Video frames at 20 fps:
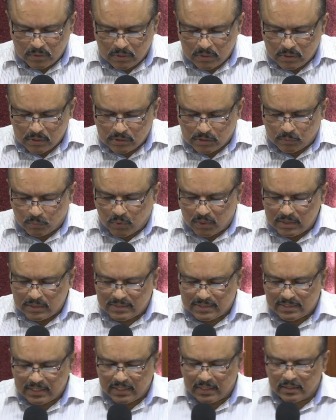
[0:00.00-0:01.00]
So,
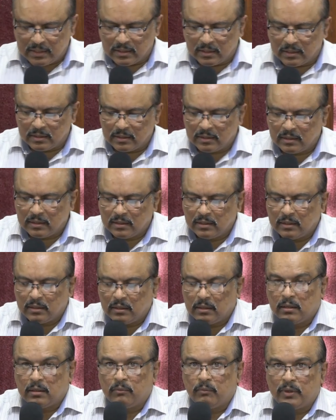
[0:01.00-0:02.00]
verse 10
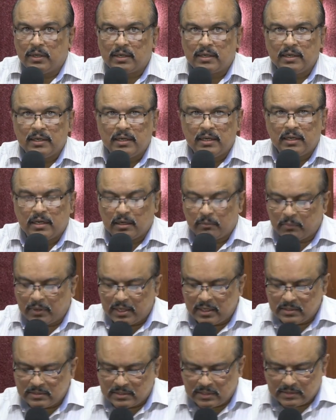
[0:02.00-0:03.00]
very clearly
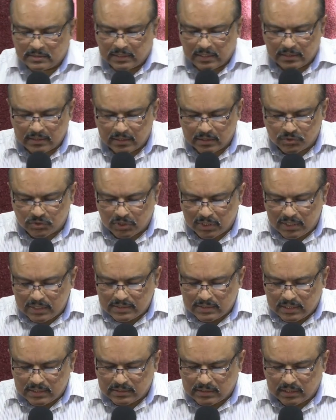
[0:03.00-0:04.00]
reminds us that the
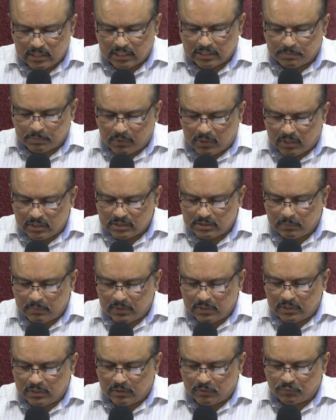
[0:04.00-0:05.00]
church has the
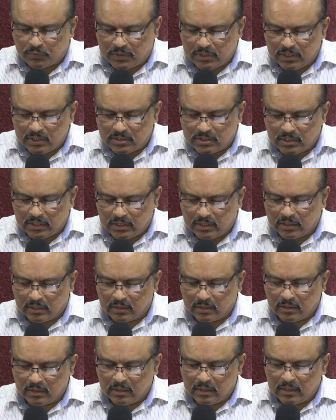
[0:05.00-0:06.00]
responsibility of
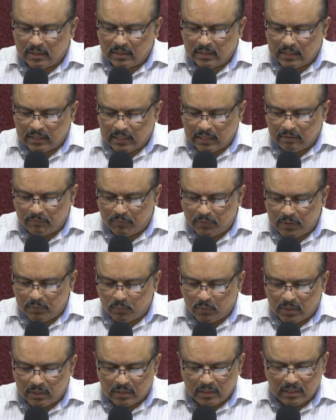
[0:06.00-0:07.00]
teaching
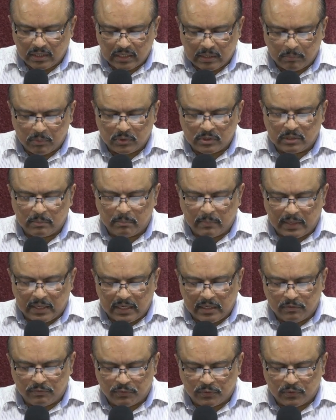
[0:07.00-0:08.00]
everyone about the
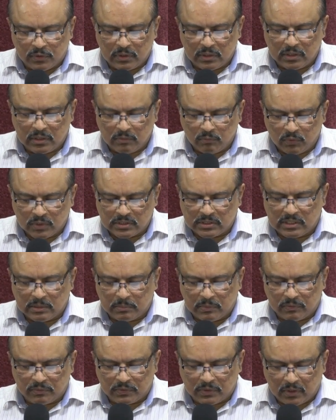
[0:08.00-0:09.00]
manifold wisdom
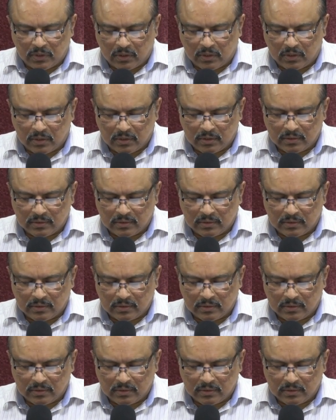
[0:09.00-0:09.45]
of God.